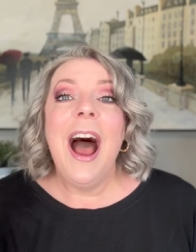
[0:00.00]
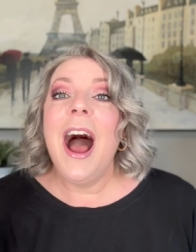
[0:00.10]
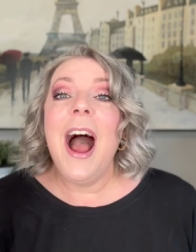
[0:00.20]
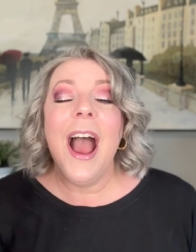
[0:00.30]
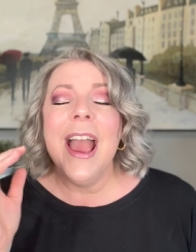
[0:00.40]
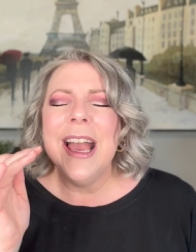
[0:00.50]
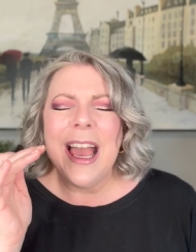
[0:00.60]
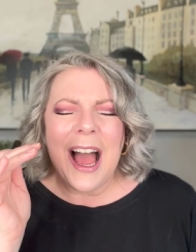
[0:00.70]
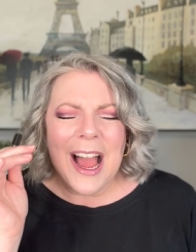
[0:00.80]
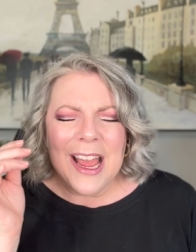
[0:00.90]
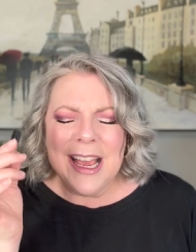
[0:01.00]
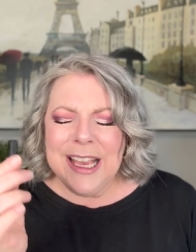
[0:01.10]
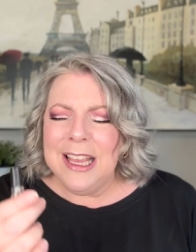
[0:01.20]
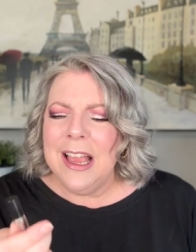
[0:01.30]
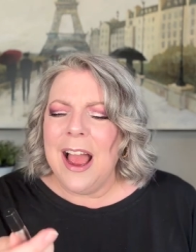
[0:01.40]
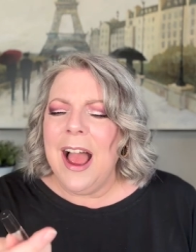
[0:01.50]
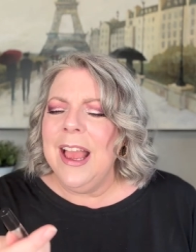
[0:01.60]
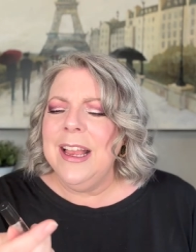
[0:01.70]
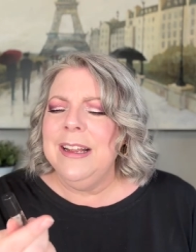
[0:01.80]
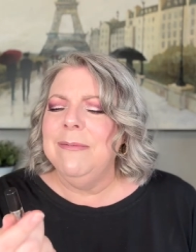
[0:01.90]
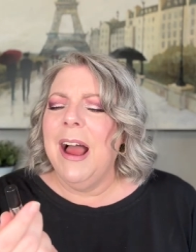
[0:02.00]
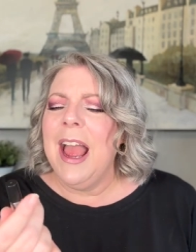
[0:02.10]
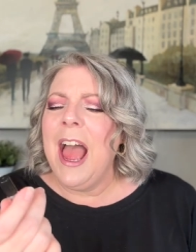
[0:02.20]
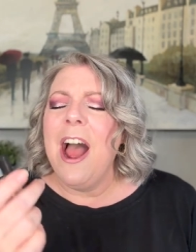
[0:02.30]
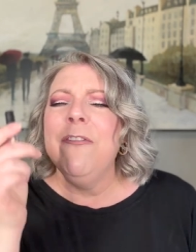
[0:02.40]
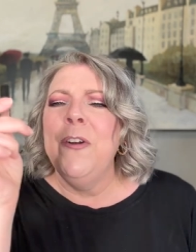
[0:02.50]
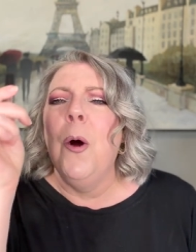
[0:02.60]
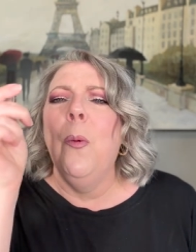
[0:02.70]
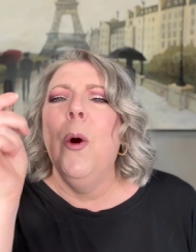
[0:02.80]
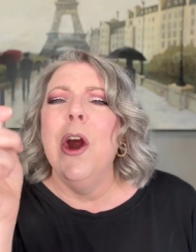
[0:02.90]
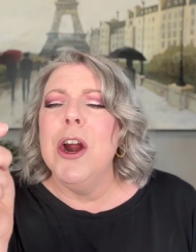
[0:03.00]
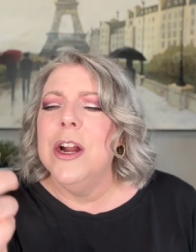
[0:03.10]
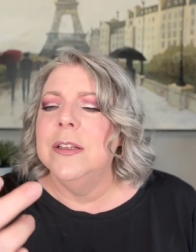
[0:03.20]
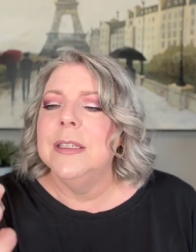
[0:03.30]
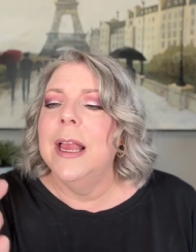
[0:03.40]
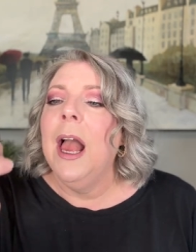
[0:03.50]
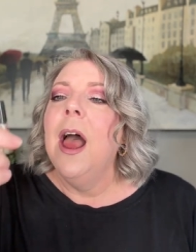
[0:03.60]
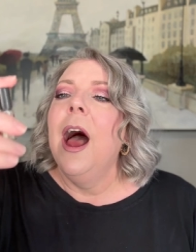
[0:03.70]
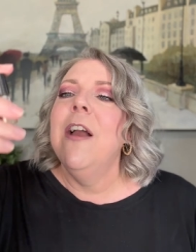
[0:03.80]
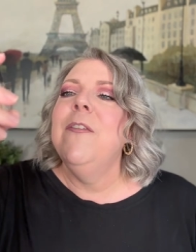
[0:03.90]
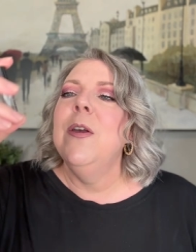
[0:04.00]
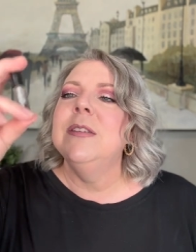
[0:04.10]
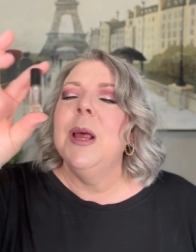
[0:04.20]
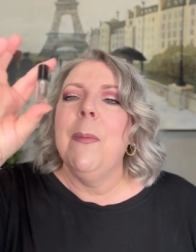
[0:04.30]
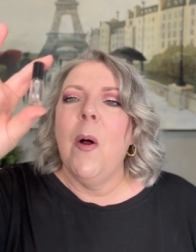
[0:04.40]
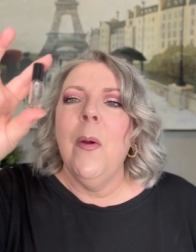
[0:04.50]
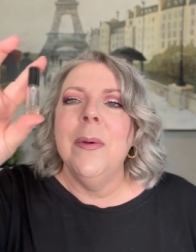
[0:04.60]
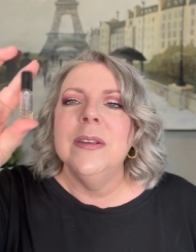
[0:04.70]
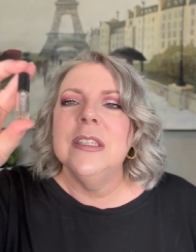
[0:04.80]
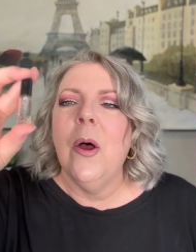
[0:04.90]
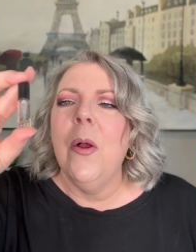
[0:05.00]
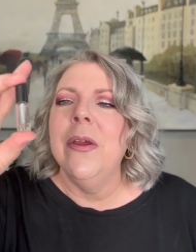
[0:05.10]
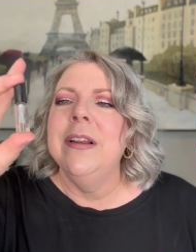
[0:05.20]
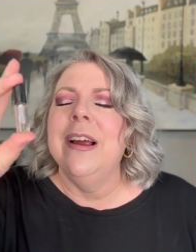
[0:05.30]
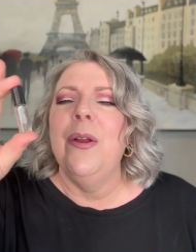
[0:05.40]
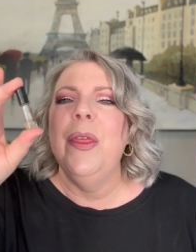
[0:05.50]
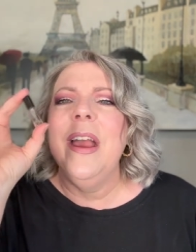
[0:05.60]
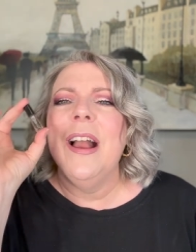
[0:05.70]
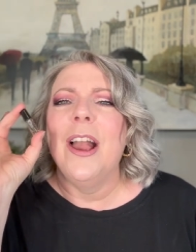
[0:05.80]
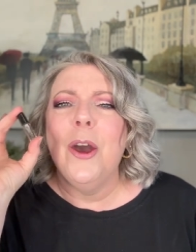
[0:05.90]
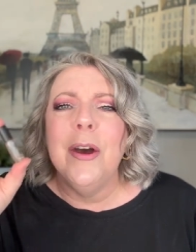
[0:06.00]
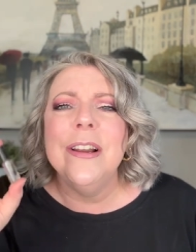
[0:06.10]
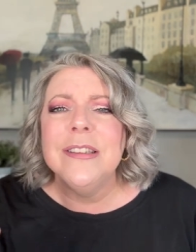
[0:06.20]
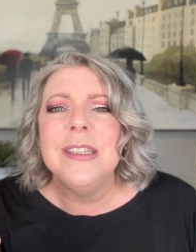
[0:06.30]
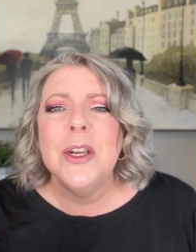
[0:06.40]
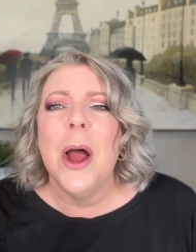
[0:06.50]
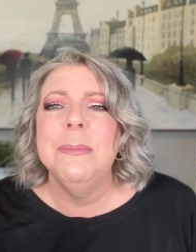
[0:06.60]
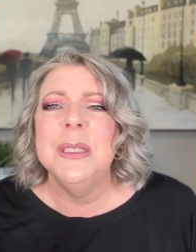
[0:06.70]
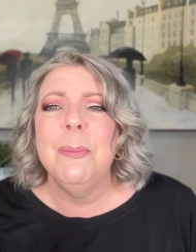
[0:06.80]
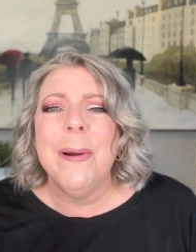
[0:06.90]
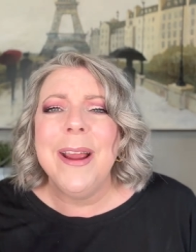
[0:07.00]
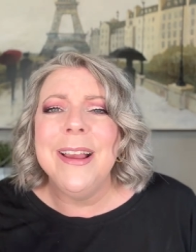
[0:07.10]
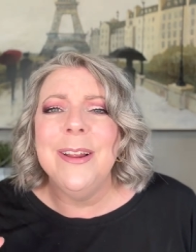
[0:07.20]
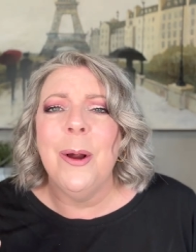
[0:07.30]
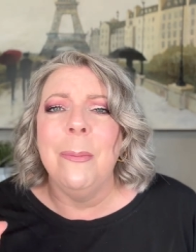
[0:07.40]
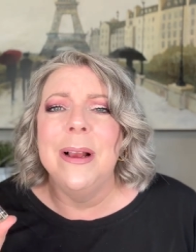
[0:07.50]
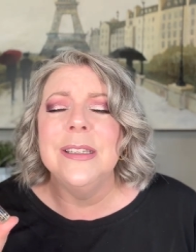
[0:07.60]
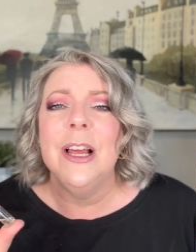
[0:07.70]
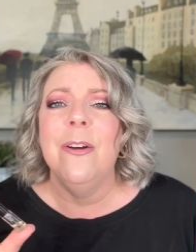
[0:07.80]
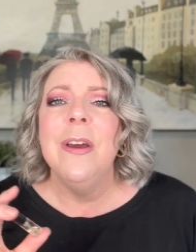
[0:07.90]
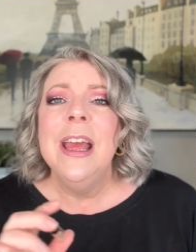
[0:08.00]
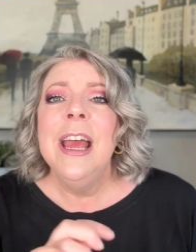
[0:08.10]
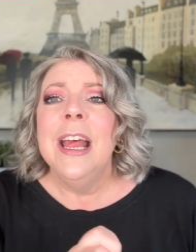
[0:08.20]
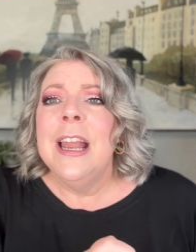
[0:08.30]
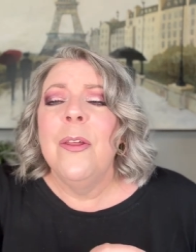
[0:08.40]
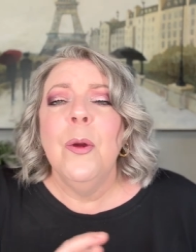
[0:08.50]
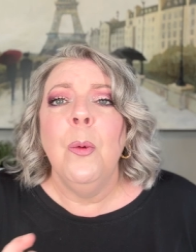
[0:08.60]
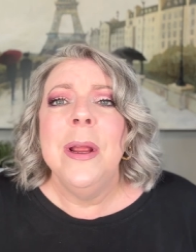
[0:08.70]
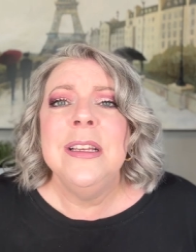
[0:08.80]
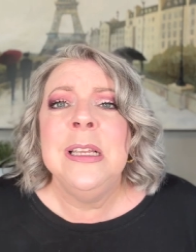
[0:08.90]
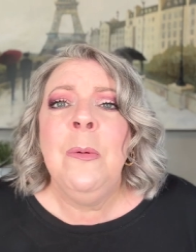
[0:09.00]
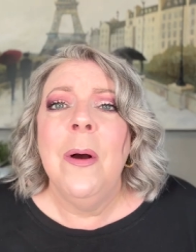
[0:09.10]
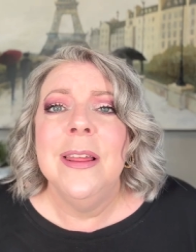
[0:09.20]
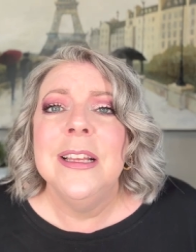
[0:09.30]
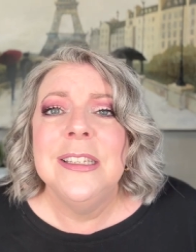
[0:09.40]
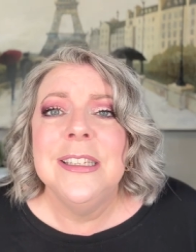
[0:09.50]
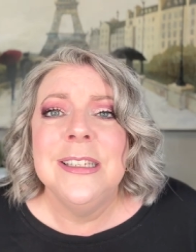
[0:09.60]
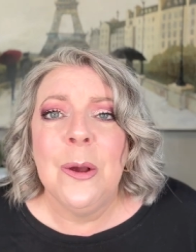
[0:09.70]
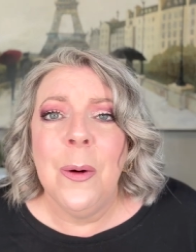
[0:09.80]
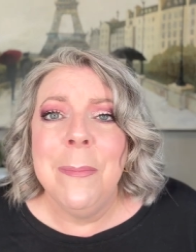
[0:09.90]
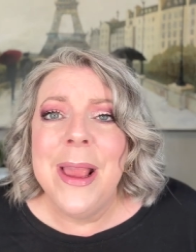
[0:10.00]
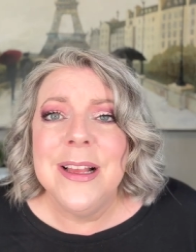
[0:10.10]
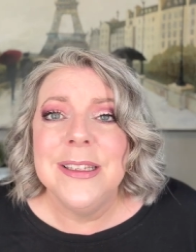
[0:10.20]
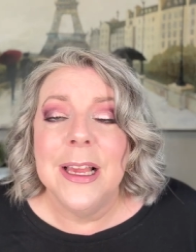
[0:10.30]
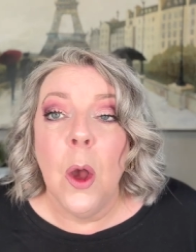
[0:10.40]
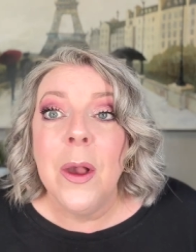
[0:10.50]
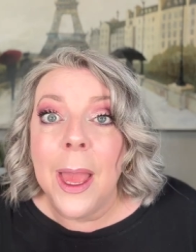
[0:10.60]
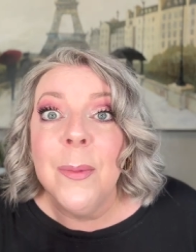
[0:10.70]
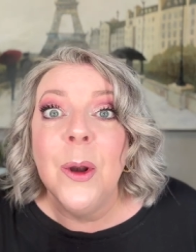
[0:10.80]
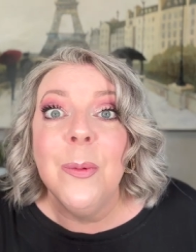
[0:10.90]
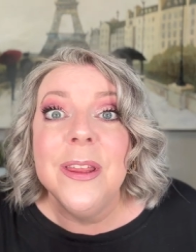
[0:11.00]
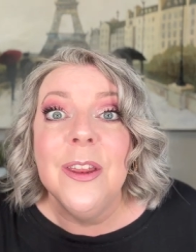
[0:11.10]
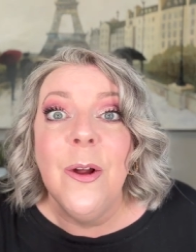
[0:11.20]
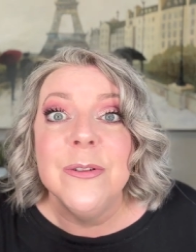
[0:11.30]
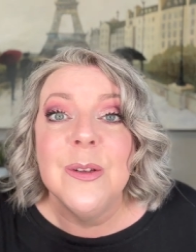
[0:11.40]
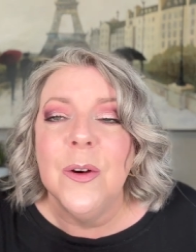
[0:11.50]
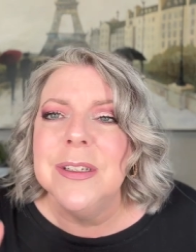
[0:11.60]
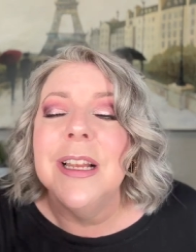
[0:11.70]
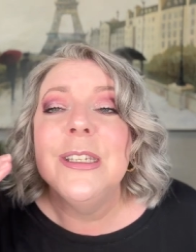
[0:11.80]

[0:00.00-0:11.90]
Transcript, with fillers: I, I, I, I have no words. Like I've used up almost the whole entire thing. I couldn't stop spraying it on myself. Now the reason why this is so amazing, okay, I'm gonna read the notes first.